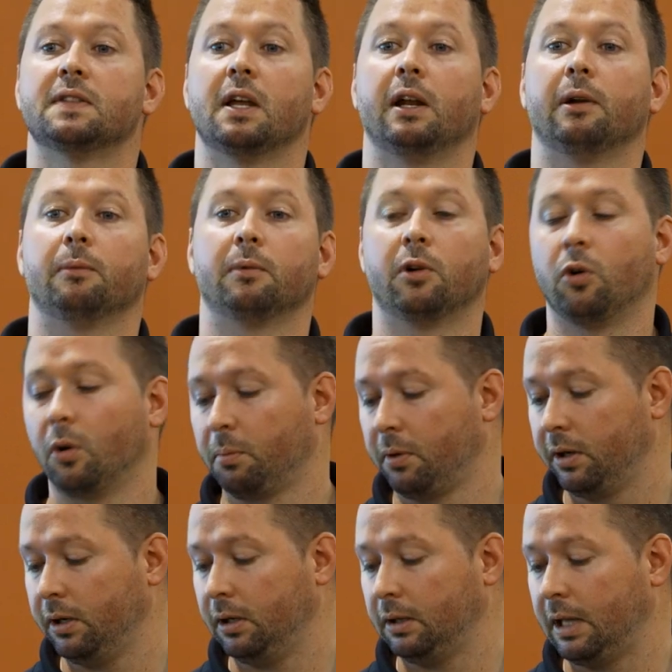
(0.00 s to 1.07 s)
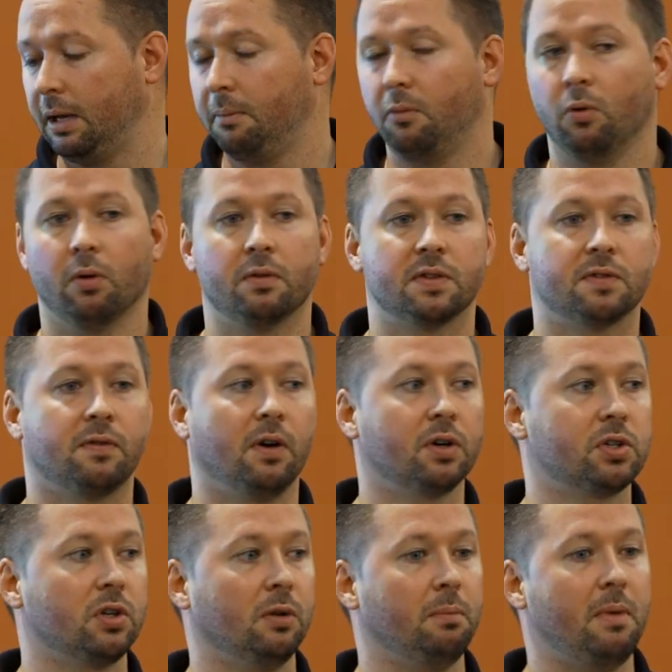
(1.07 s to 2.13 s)
I said, I'm incorporating a lot more of this
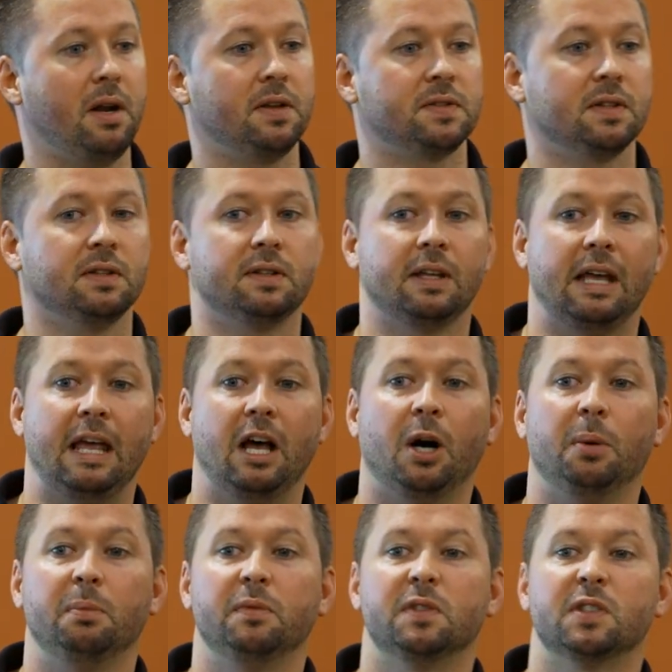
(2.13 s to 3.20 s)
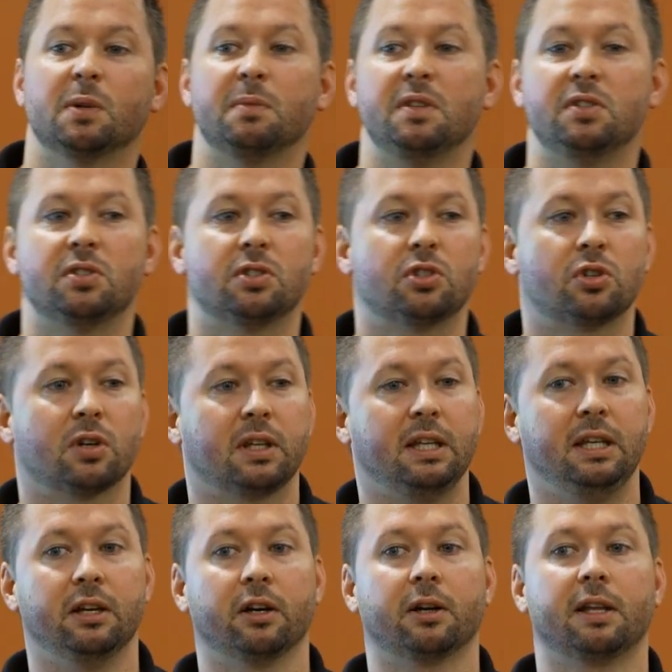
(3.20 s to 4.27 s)
functional medicine to help some of these
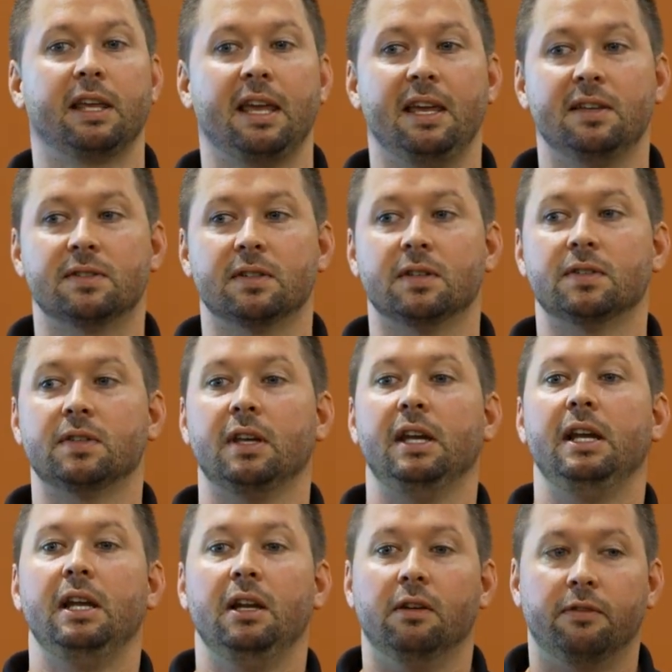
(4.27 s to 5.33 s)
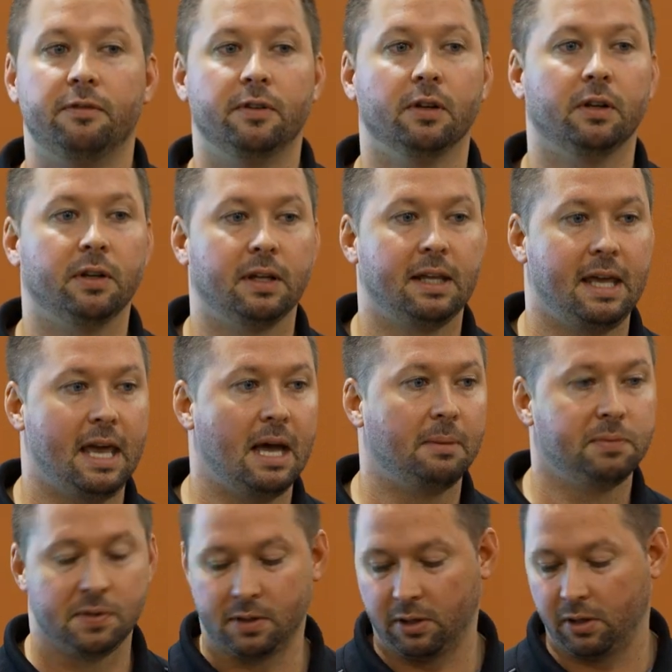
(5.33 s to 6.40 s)
trickier cases and fill in the
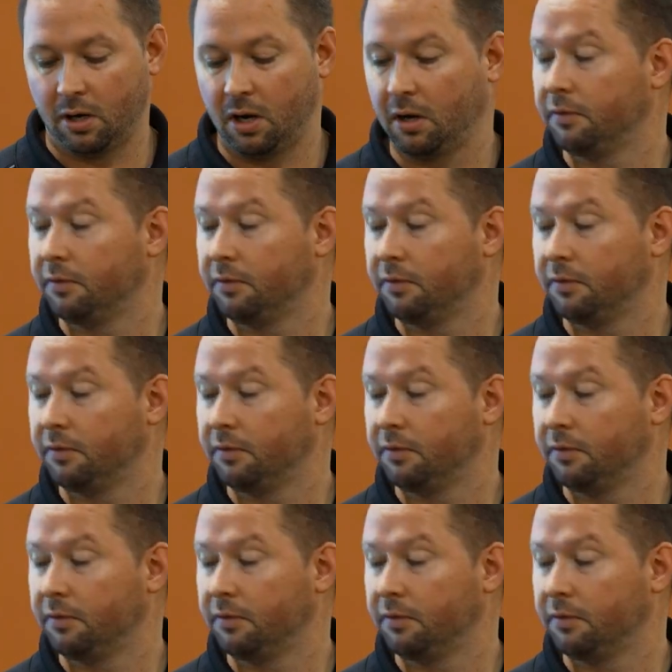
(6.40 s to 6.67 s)
gaps in our